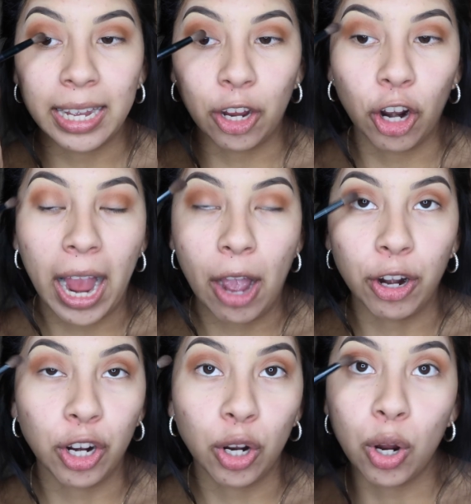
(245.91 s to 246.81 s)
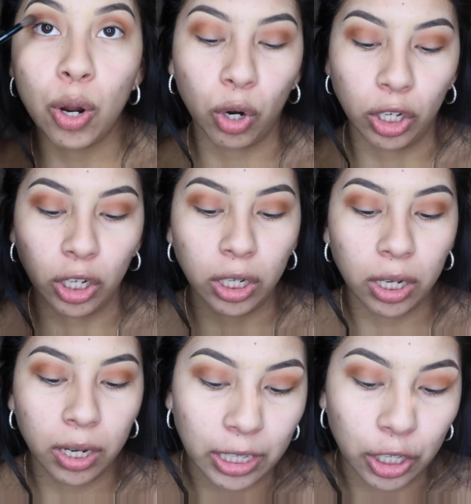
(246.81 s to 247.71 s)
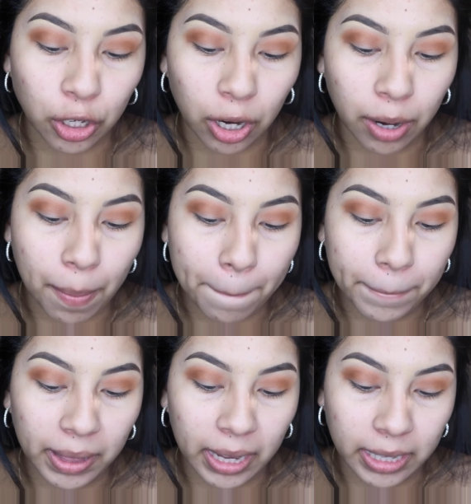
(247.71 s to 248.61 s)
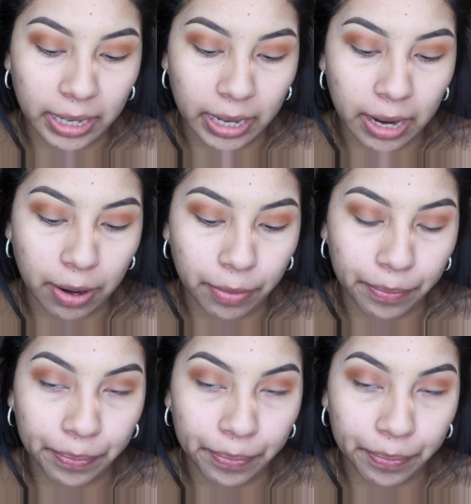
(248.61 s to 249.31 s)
in our outer corner and start blending it out.